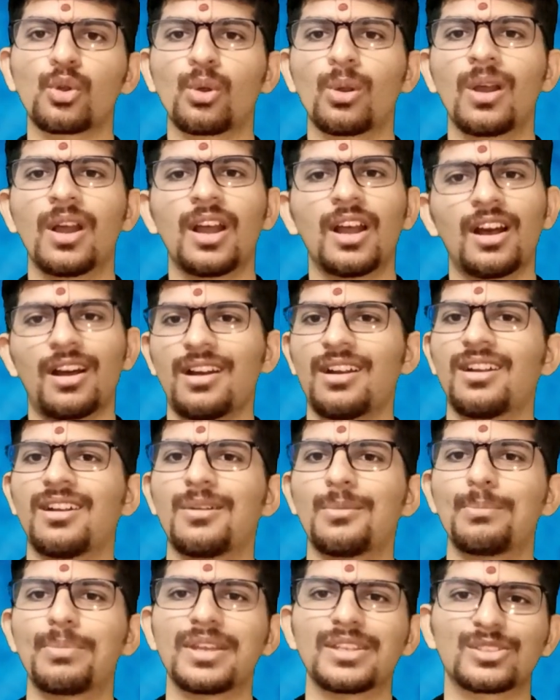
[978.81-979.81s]
So
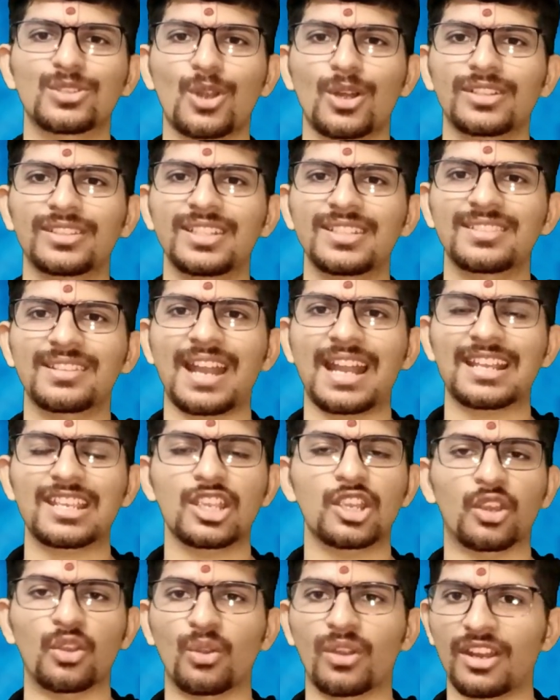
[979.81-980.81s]
uh, based on this
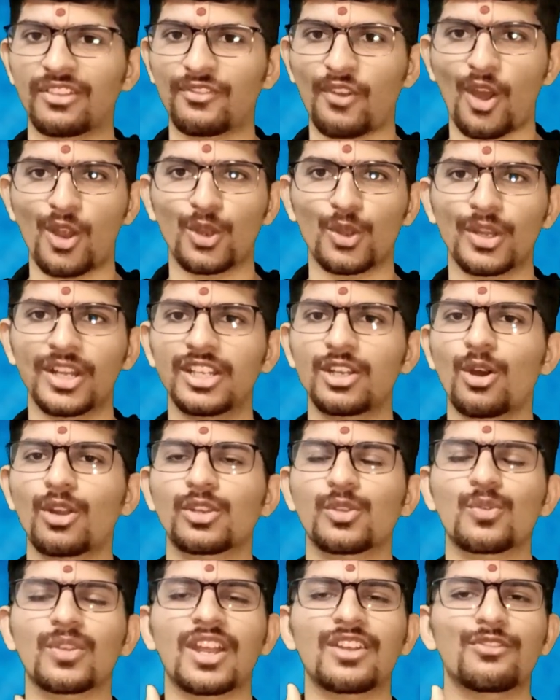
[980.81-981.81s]
ranking you can follow it
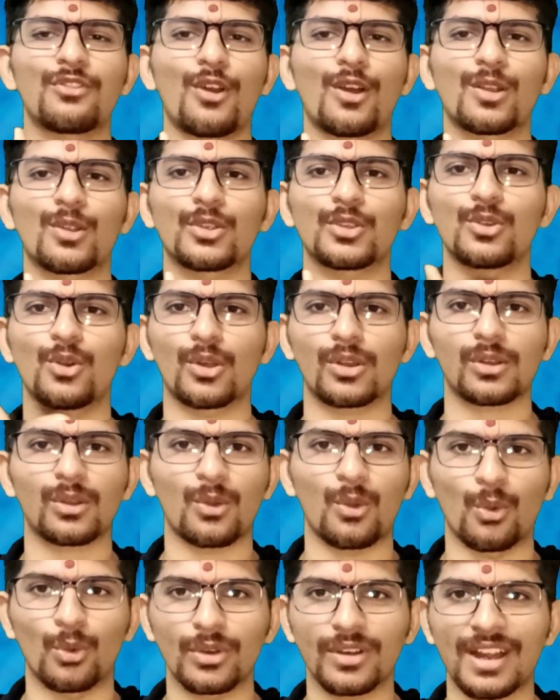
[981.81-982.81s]
or you can follow your
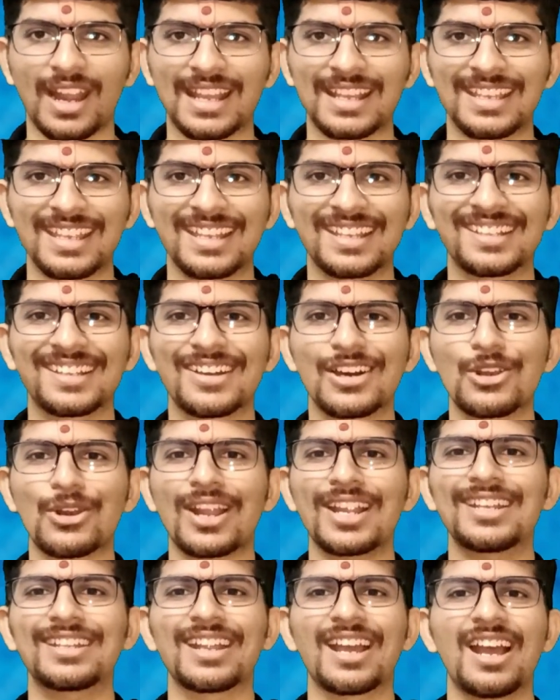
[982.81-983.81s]
own ranking
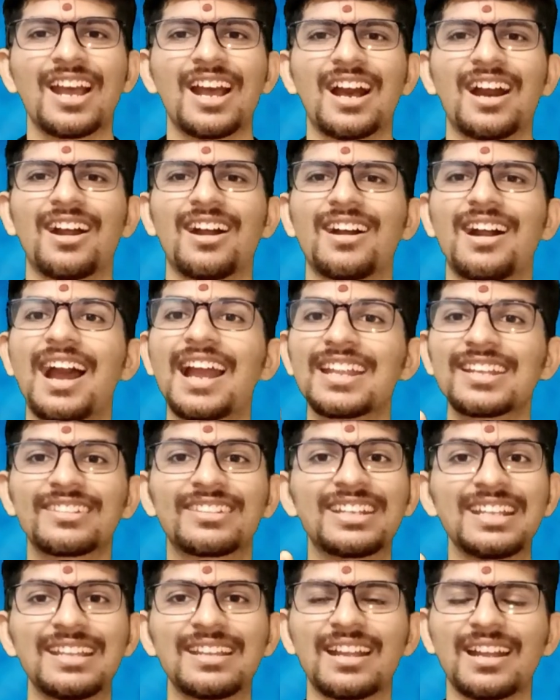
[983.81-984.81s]
right uh, i
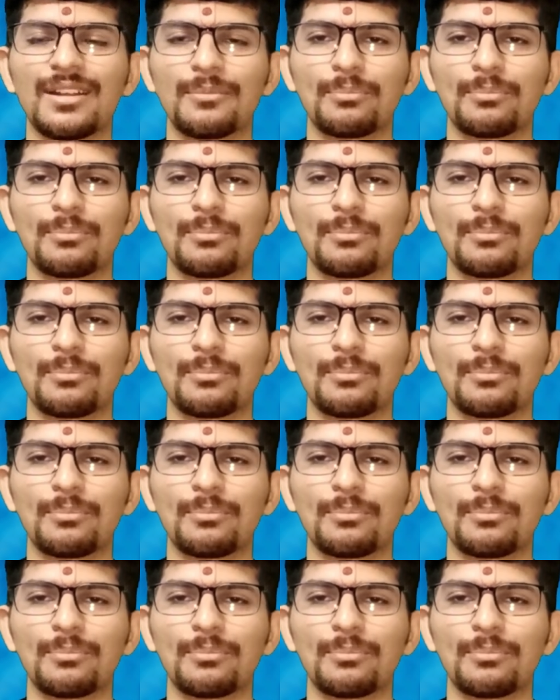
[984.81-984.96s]
the